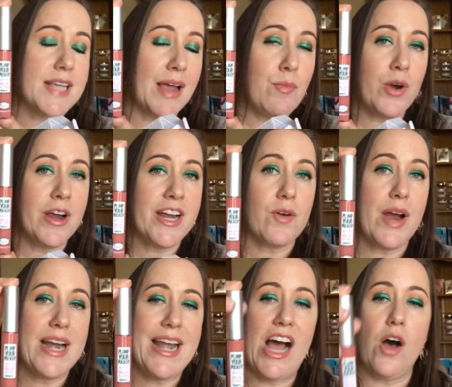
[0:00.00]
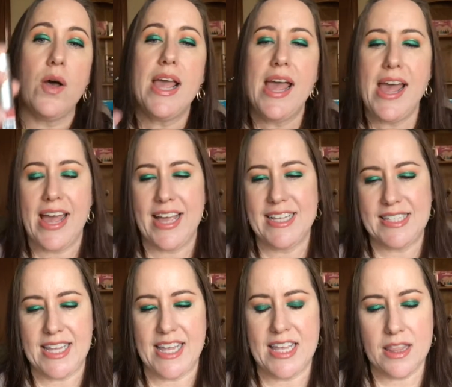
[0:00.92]
I'm wearing it right now.
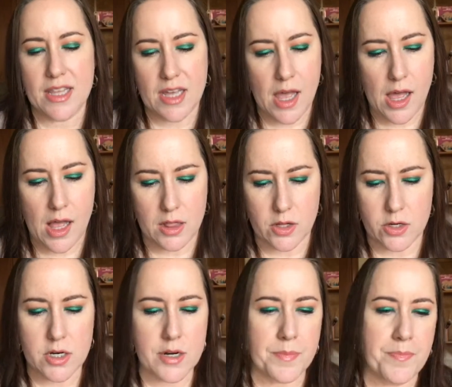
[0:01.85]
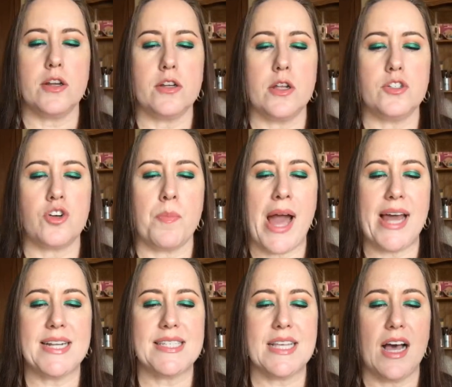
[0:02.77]
It's in the color
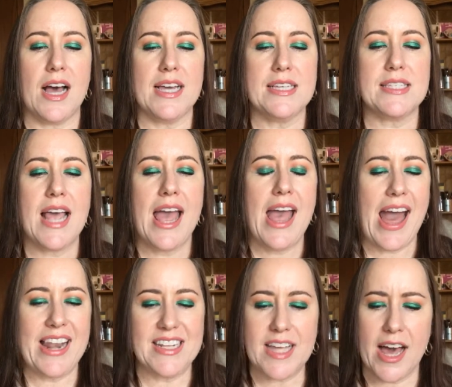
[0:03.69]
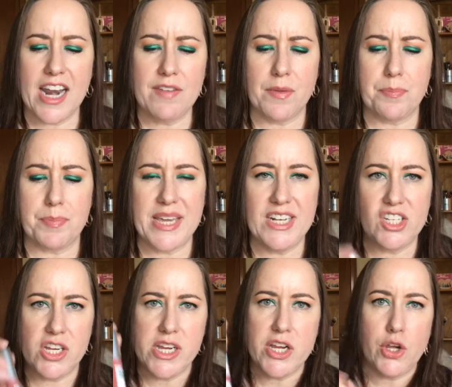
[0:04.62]
Dramatize, and it's kind of a
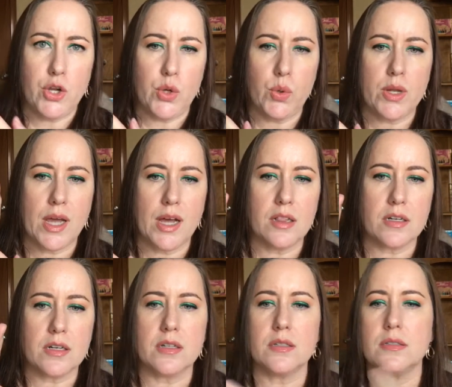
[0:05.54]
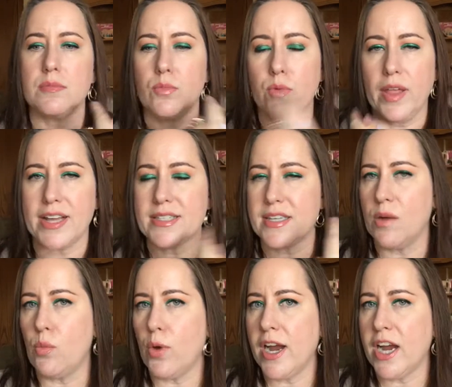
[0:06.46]
peachy nude color. And like I said,
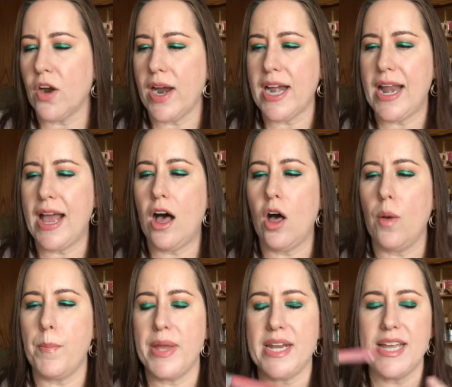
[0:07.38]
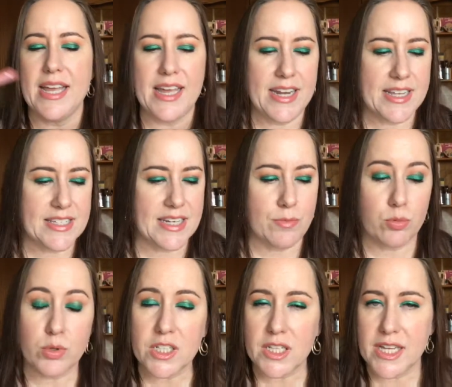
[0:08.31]
I'm wearing it right now, but it is a
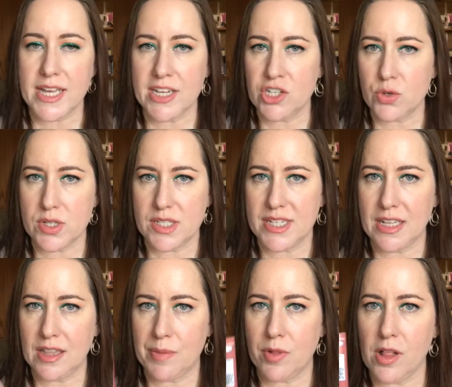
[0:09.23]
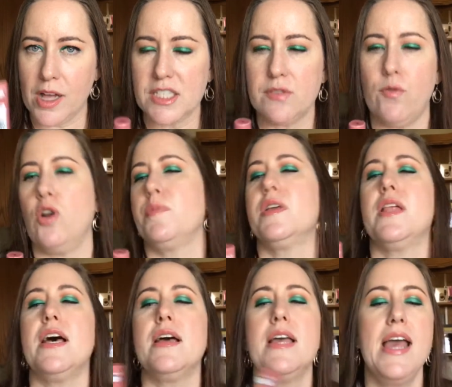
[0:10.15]
really interesting lip gloss
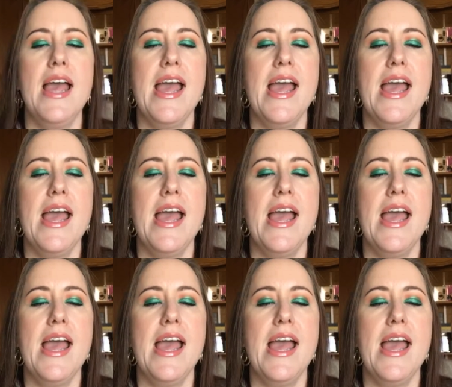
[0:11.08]
formula.